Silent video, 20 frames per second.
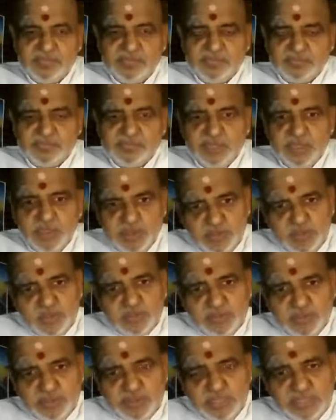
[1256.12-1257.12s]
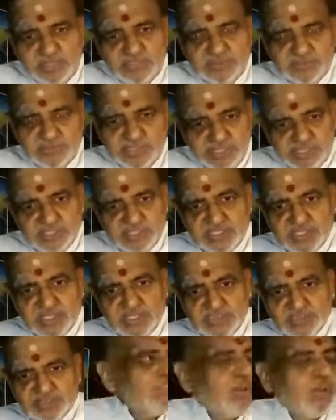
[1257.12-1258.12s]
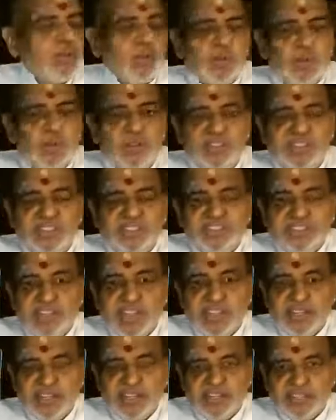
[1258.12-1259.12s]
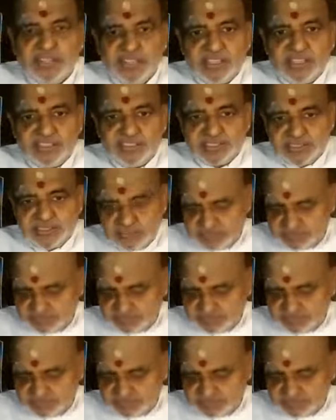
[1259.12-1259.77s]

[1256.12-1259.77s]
You know one more thing, interesting. All the sacred texts,